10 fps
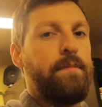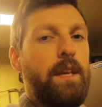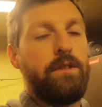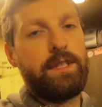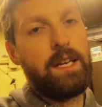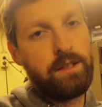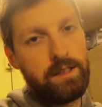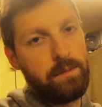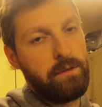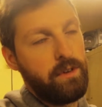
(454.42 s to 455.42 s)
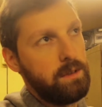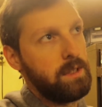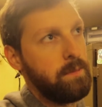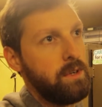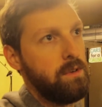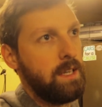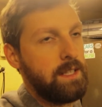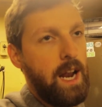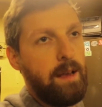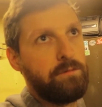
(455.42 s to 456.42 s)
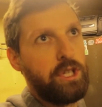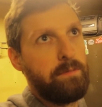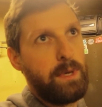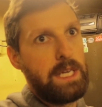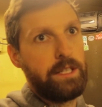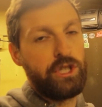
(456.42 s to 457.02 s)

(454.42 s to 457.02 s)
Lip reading: and there's actually someone following me who has an MGB